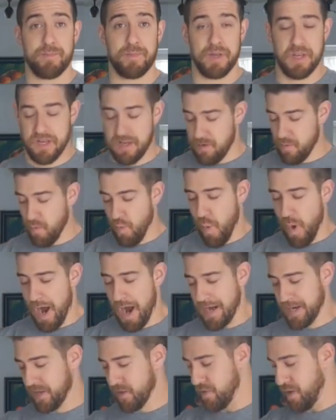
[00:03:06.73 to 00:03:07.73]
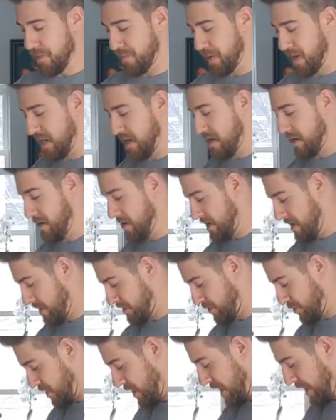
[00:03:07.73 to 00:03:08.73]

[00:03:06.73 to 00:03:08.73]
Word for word: grip, wide grip here. I'll